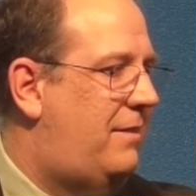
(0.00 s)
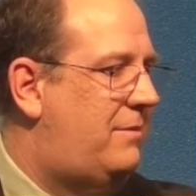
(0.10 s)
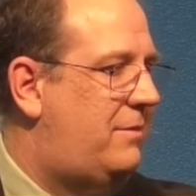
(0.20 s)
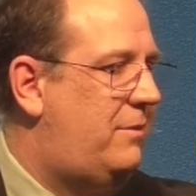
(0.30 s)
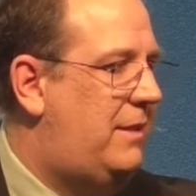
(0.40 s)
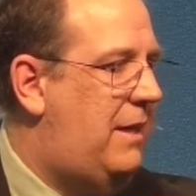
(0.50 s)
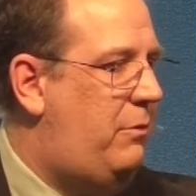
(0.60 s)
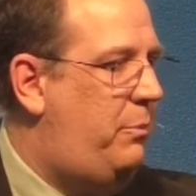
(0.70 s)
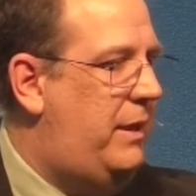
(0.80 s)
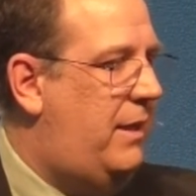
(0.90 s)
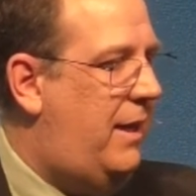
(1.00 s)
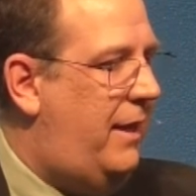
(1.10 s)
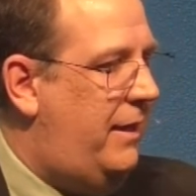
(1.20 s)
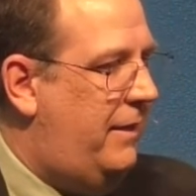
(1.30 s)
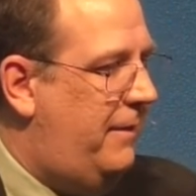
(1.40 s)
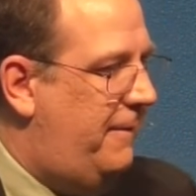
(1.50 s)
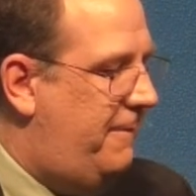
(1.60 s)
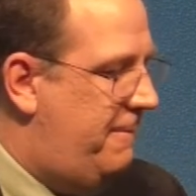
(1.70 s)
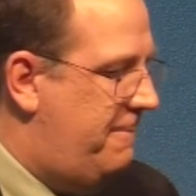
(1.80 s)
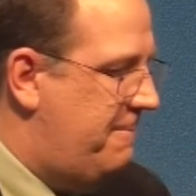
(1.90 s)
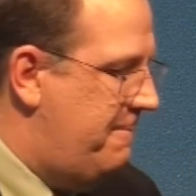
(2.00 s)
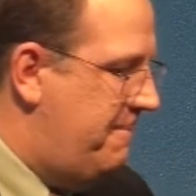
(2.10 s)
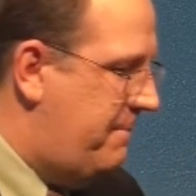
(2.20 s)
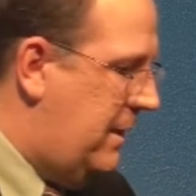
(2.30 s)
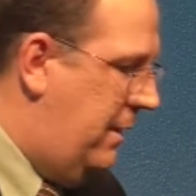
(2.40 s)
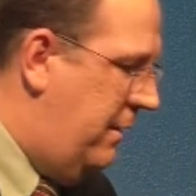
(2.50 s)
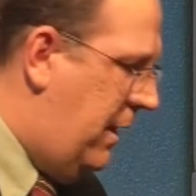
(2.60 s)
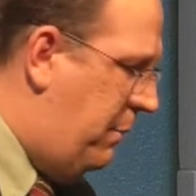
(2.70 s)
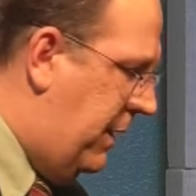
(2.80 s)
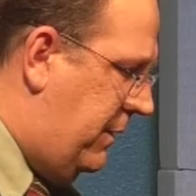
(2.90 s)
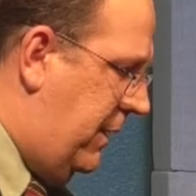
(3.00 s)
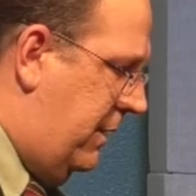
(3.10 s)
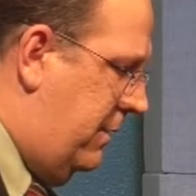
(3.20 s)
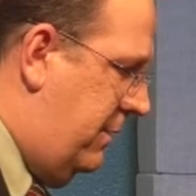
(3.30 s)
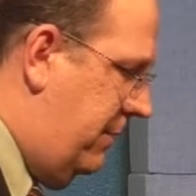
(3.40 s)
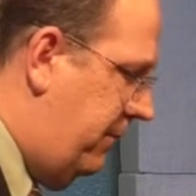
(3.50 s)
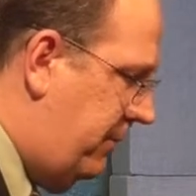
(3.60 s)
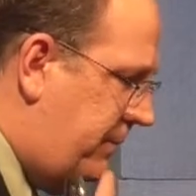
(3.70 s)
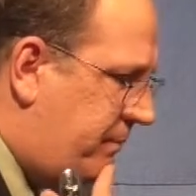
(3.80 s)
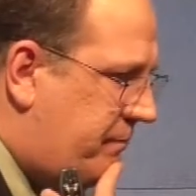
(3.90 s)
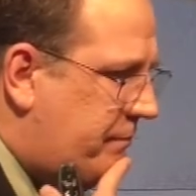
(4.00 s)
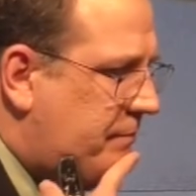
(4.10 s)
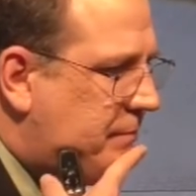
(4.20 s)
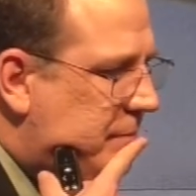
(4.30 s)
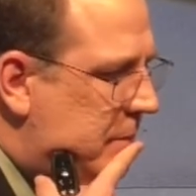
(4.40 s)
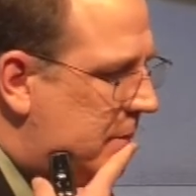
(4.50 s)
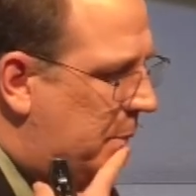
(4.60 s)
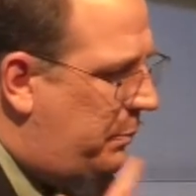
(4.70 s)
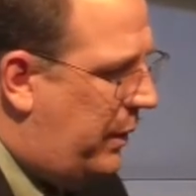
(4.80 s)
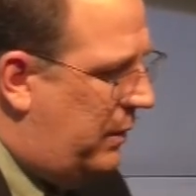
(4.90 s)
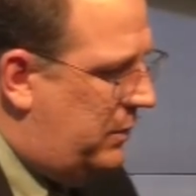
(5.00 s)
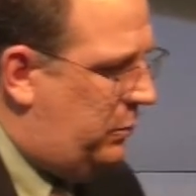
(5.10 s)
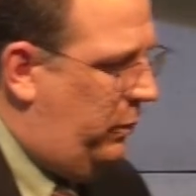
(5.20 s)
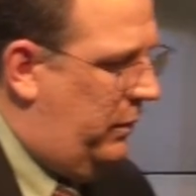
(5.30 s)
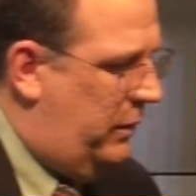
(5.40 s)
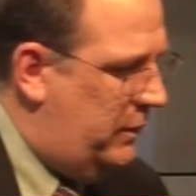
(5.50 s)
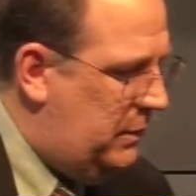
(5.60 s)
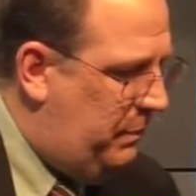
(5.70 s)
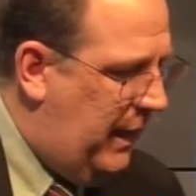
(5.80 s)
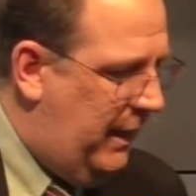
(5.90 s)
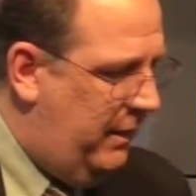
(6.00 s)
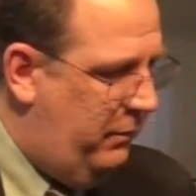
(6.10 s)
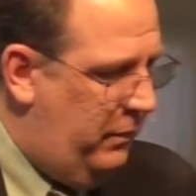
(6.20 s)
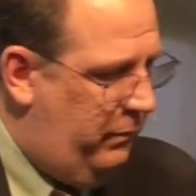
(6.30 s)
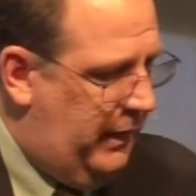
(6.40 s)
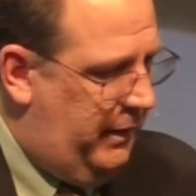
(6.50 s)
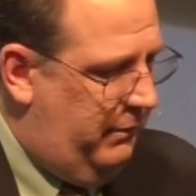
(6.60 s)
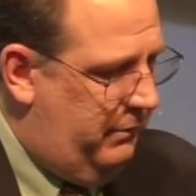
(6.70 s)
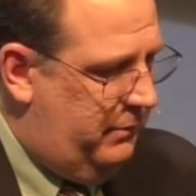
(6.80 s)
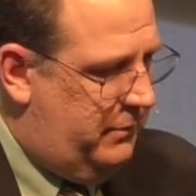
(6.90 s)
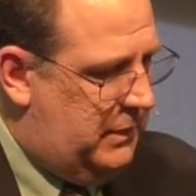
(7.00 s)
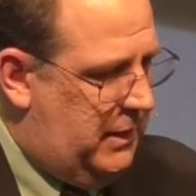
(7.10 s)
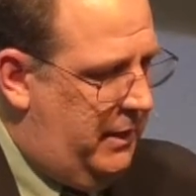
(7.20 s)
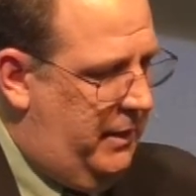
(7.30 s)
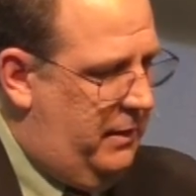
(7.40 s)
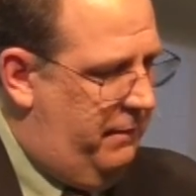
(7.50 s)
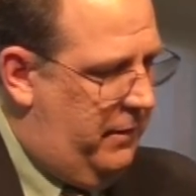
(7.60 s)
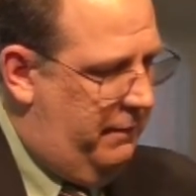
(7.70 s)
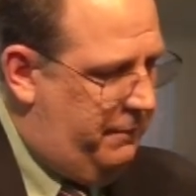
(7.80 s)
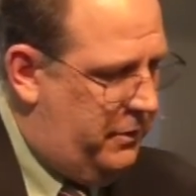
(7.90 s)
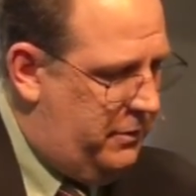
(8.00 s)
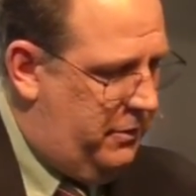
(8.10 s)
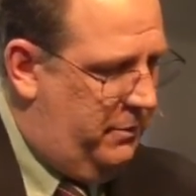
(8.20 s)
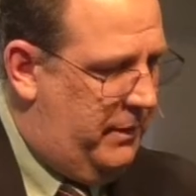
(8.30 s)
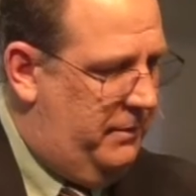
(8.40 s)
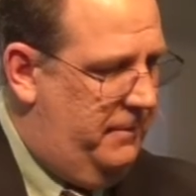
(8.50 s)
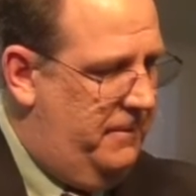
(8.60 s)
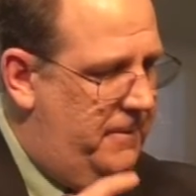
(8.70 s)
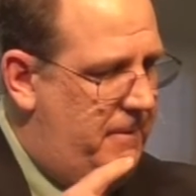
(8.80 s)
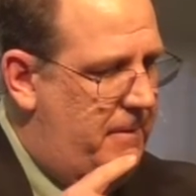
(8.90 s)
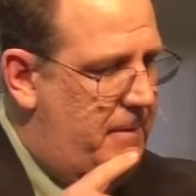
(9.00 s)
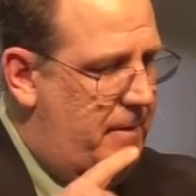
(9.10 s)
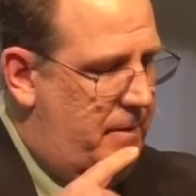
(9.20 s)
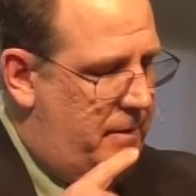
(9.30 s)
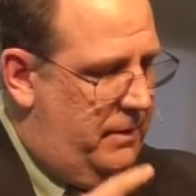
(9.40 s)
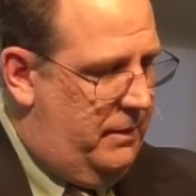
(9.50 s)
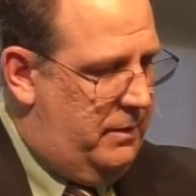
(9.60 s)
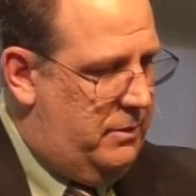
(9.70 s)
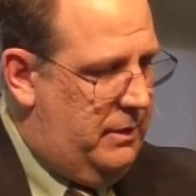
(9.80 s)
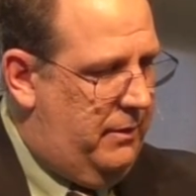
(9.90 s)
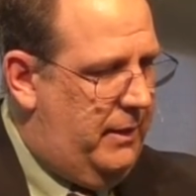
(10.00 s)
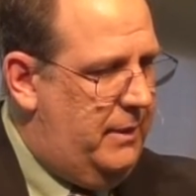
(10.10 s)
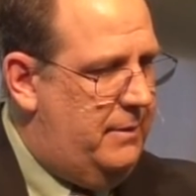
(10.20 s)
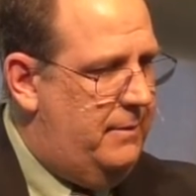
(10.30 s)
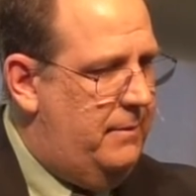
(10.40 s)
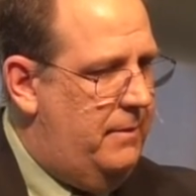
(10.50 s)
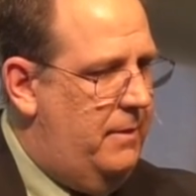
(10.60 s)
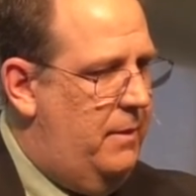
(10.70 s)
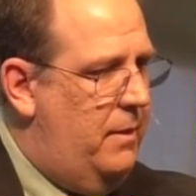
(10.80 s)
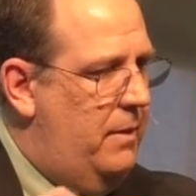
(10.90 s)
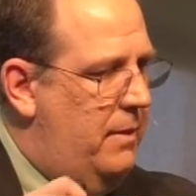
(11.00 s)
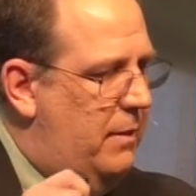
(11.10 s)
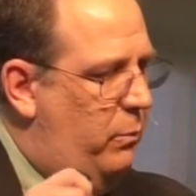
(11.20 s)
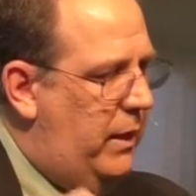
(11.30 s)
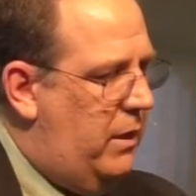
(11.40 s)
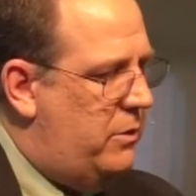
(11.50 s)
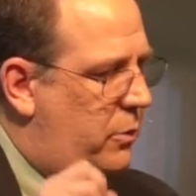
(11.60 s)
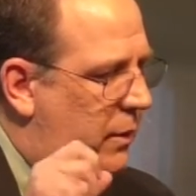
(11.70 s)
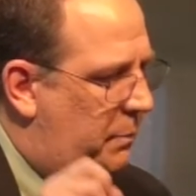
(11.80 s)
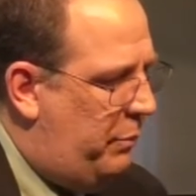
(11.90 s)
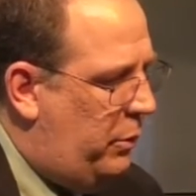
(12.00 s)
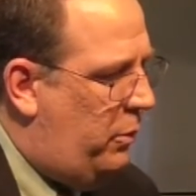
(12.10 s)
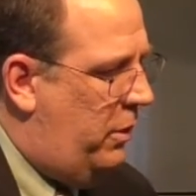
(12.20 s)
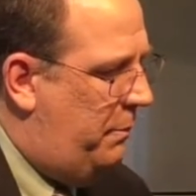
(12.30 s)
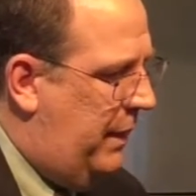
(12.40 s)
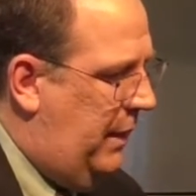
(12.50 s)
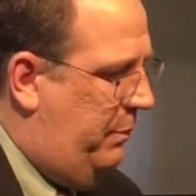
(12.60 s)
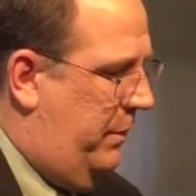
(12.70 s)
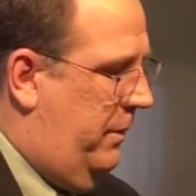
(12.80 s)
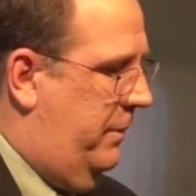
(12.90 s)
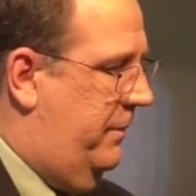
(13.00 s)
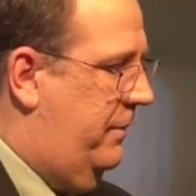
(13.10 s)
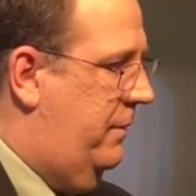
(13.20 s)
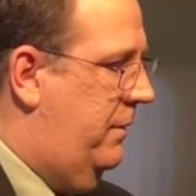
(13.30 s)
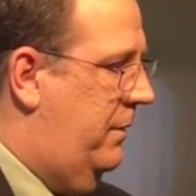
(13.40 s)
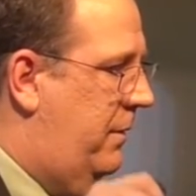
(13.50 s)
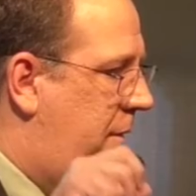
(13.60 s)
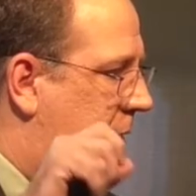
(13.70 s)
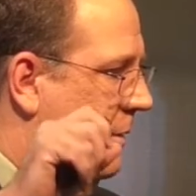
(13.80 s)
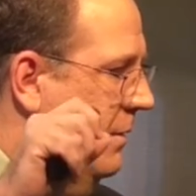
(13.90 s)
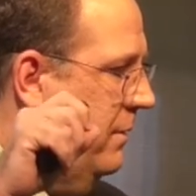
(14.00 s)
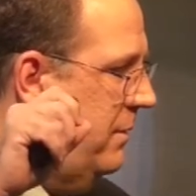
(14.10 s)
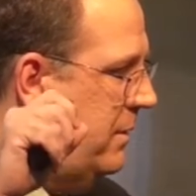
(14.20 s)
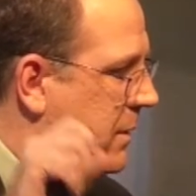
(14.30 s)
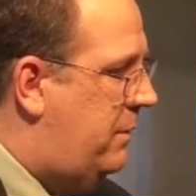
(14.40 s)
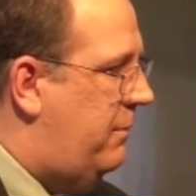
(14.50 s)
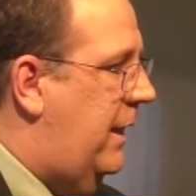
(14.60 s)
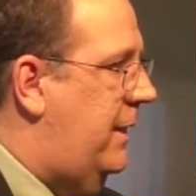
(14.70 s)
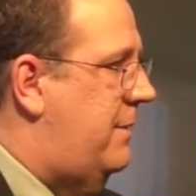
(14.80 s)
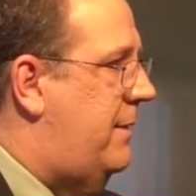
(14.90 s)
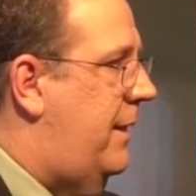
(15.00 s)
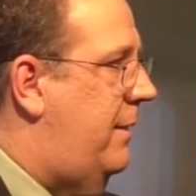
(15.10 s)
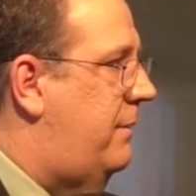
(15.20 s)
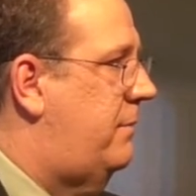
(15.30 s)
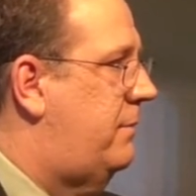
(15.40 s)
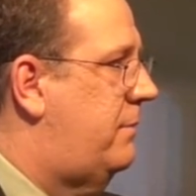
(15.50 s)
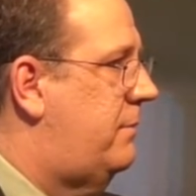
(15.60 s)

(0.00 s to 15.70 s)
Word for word: I don't know what that would be like. Thought about this. Paul's words back when we studied the very first sermon in this series that we are to implore people to reconcile